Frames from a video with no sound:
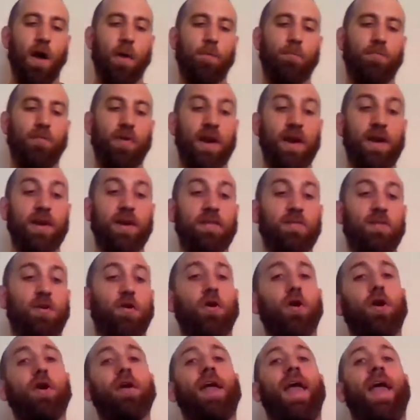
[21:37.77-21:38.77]
Brandy
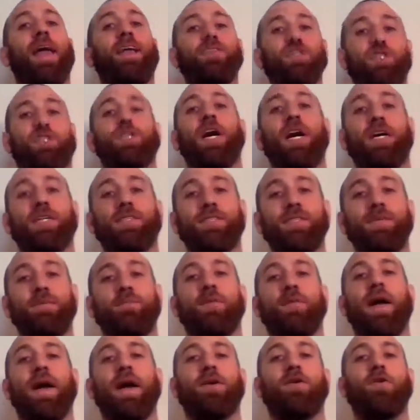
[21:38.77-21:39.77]
Lauren and Shotzi
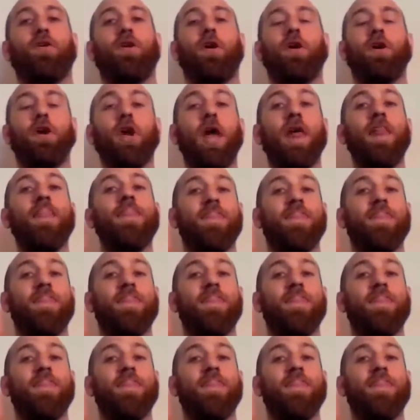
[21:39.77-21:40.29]
Blackheart.